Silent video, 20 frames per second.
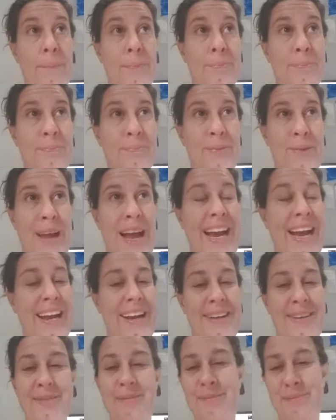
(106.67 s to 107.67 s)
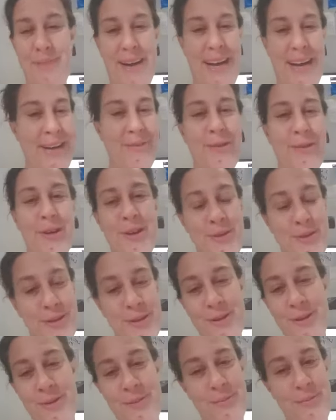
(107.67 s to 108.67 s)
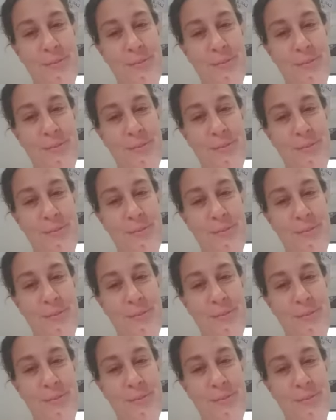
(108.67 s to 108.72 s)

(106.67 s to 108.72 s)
I had my wonderful